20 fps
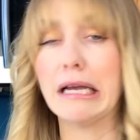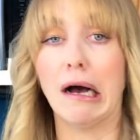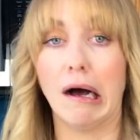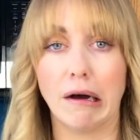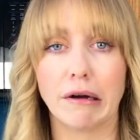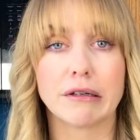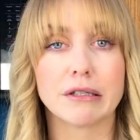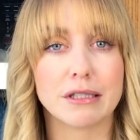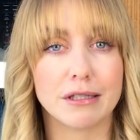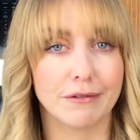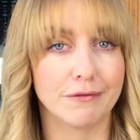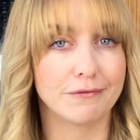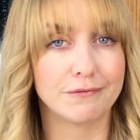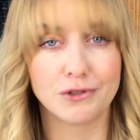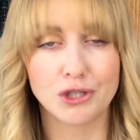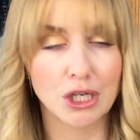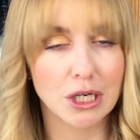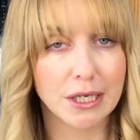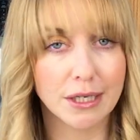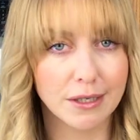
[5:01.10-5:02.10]
hunks of
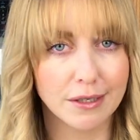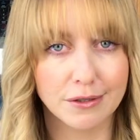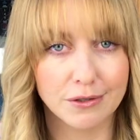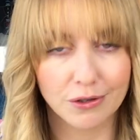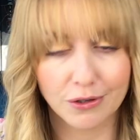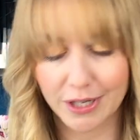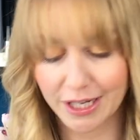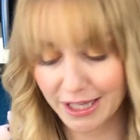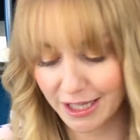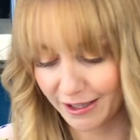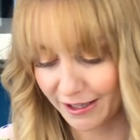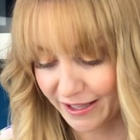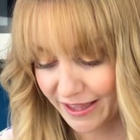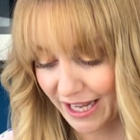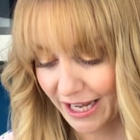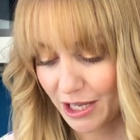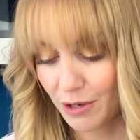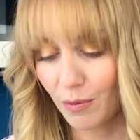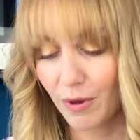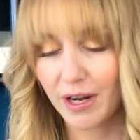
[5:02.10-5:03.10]
cheese or anything like
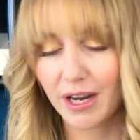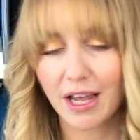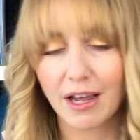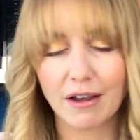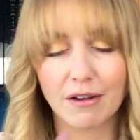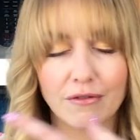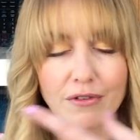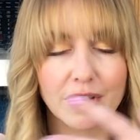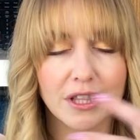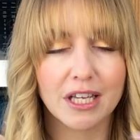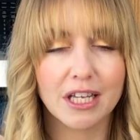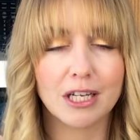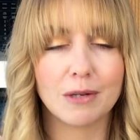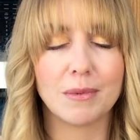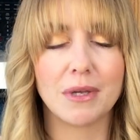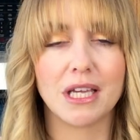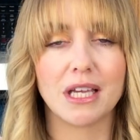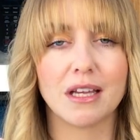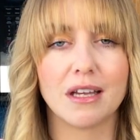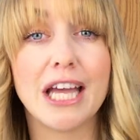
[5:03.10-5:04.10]
that. You want everything to be